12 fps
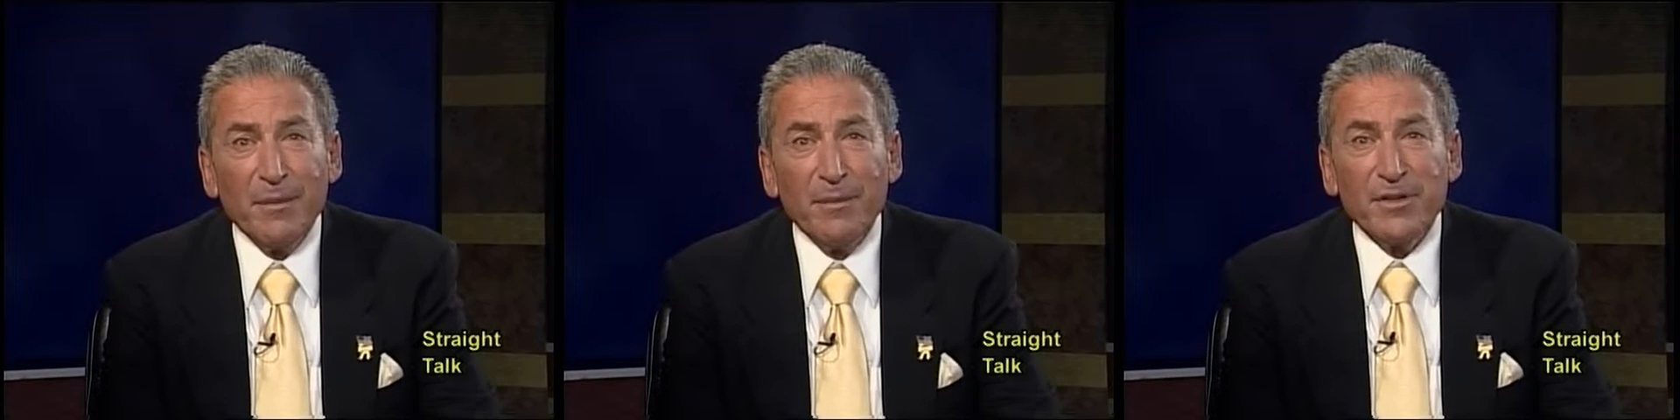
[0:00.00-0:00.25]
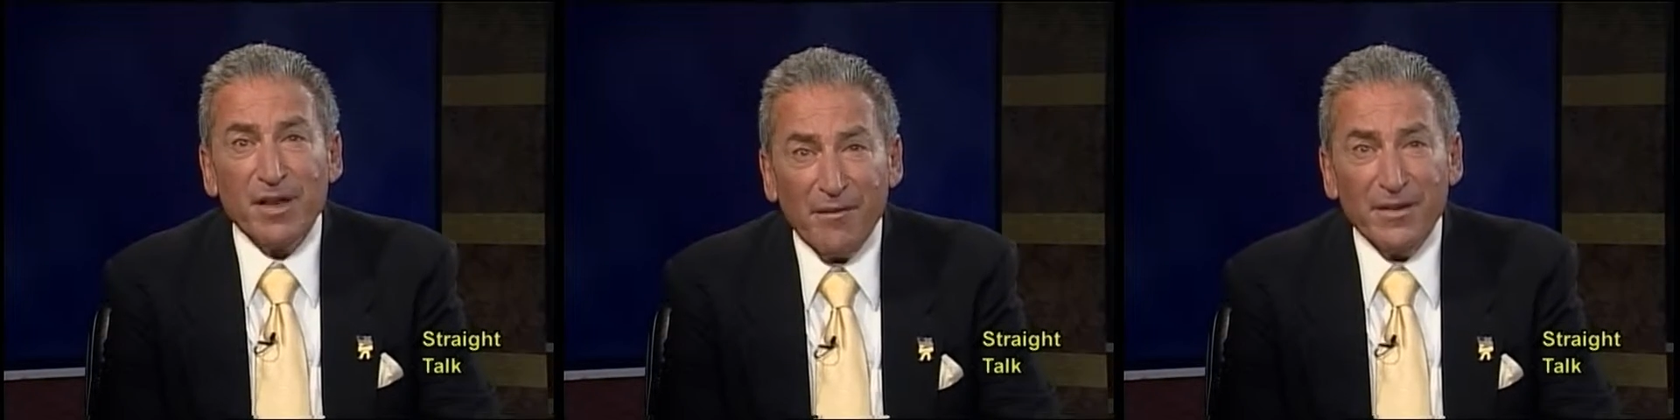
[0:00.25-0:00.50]

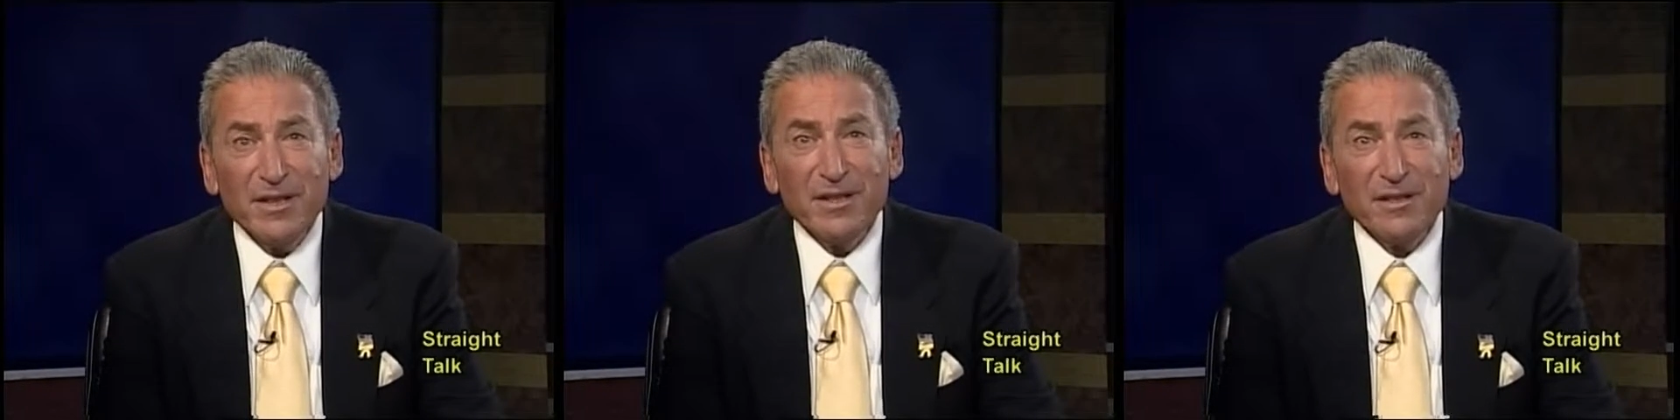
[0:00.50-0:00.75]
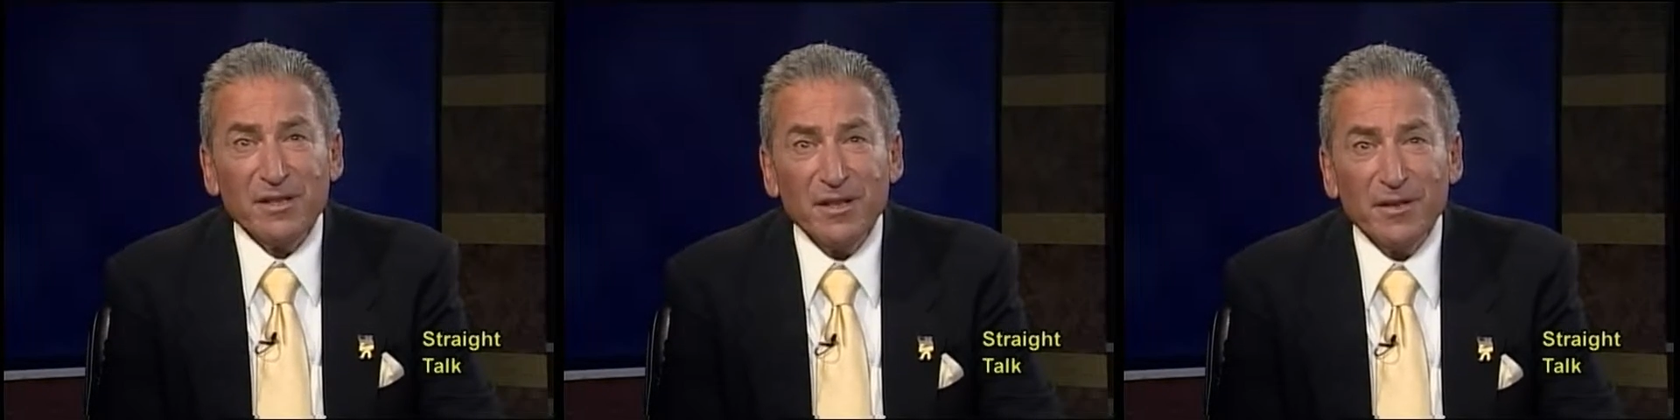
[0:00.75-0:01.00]
Ms. Huffington
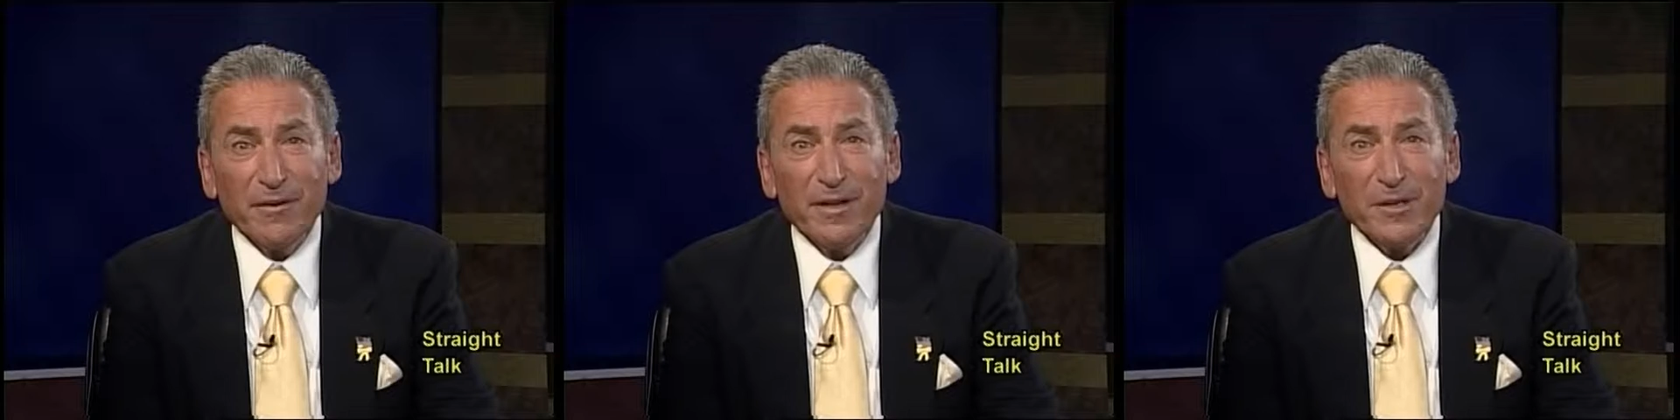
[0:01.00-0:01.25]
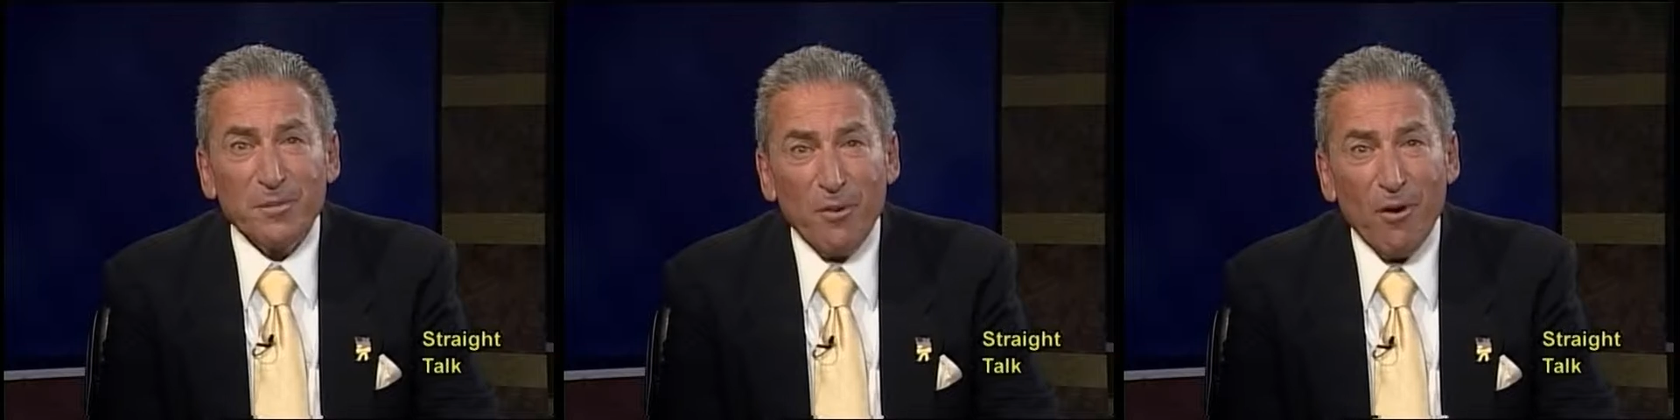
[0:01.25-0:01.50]
is here
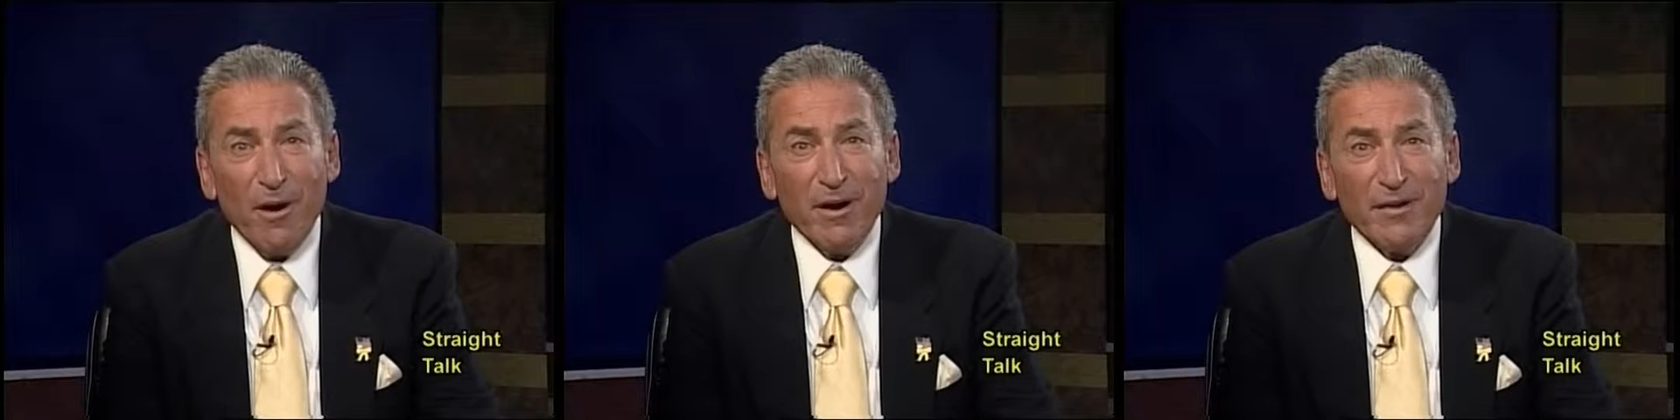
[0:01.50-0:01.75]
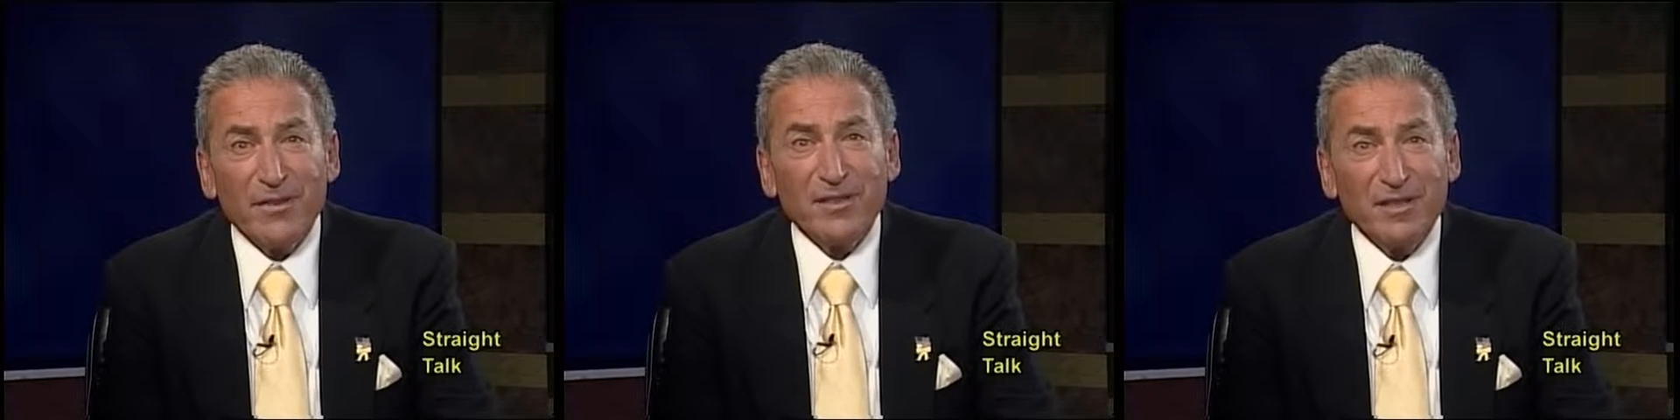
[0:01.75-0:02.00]
as part of the